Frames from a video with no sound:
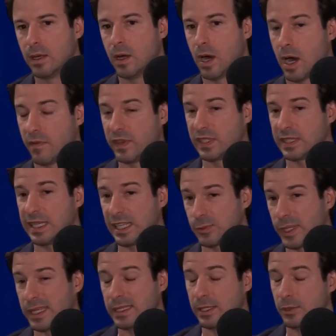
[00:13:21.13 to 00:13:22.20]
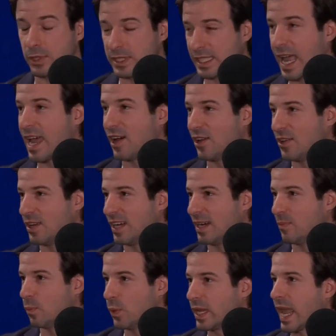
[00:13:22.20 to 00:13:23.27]
Obviously, as we continue to scale,
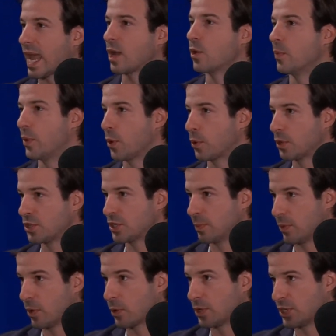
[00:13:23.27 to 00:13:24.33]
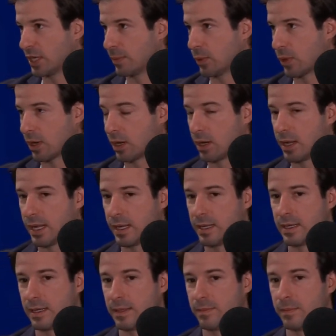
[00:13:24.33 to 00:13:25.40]
we can't go brokerage to brokerage anymore.
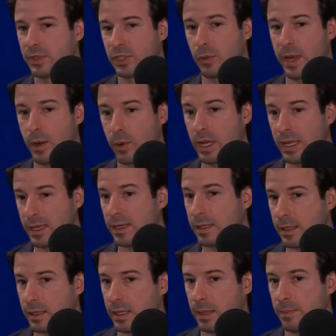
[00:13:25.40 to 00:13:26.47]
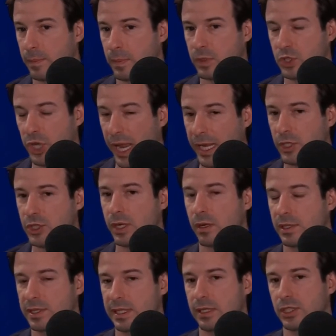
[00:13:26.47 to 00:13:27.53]
And so now changing our
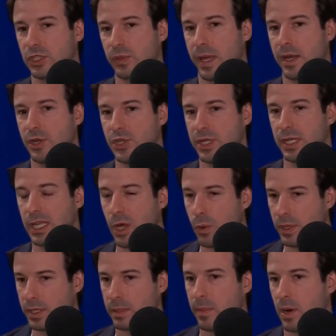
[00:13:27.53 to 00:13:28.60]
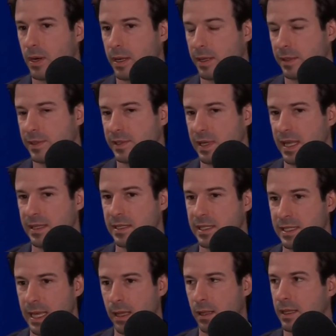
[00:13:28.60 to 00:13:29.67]
sales strategy to go into markets and
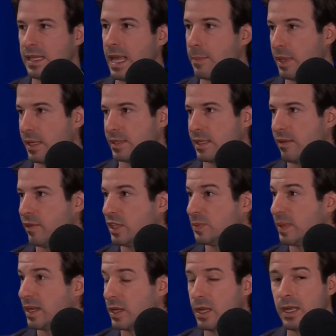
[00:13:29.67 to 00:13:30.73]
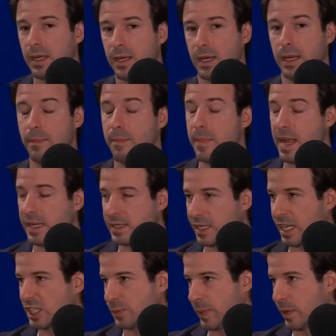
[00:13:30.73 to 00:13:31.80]
sell at the MLS level has been an amazing
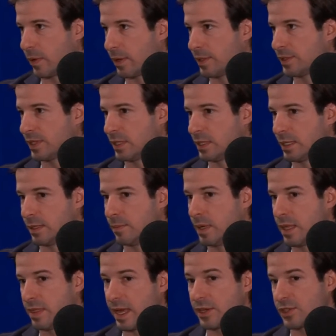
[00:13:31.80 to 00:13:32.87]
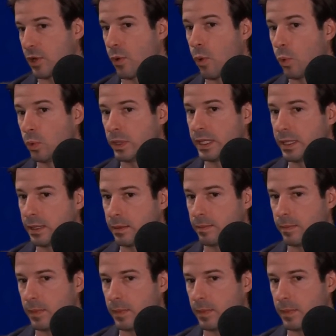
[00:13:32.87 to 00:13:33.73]
experience. And that is our only